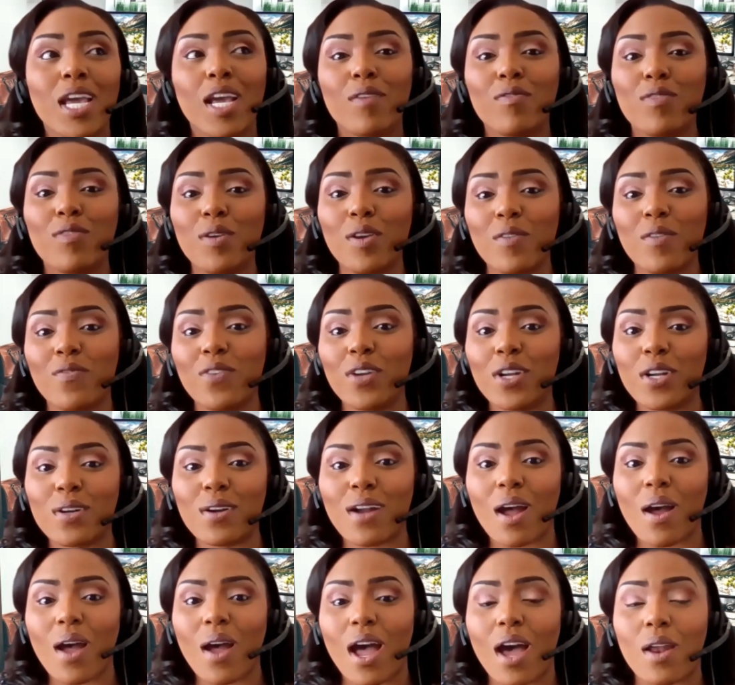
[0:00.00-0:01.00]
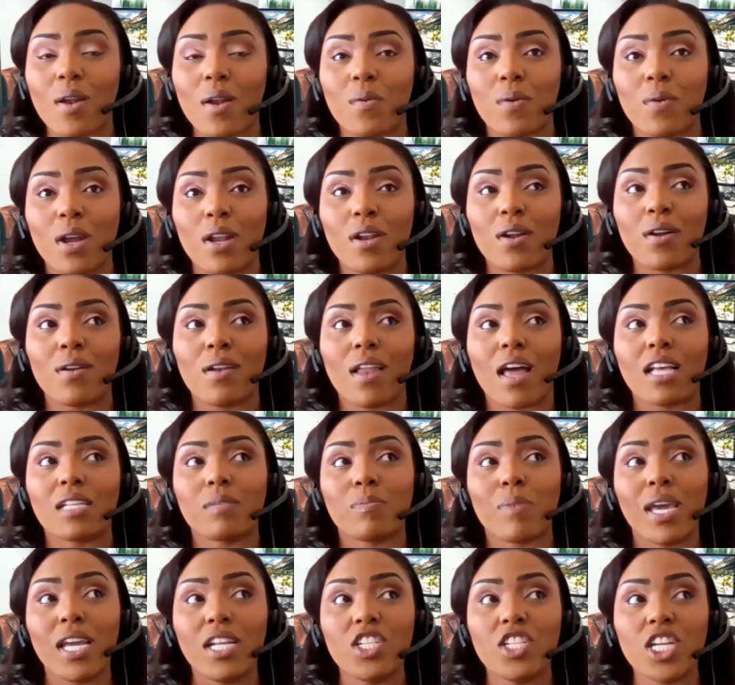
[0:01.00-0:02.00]
If you could figure out how to run her
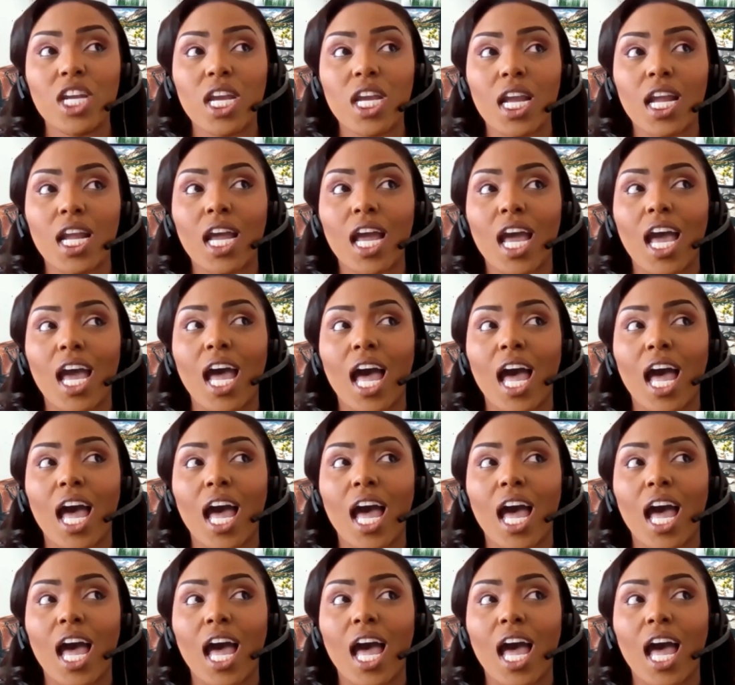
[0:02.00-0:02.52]
last paycheck,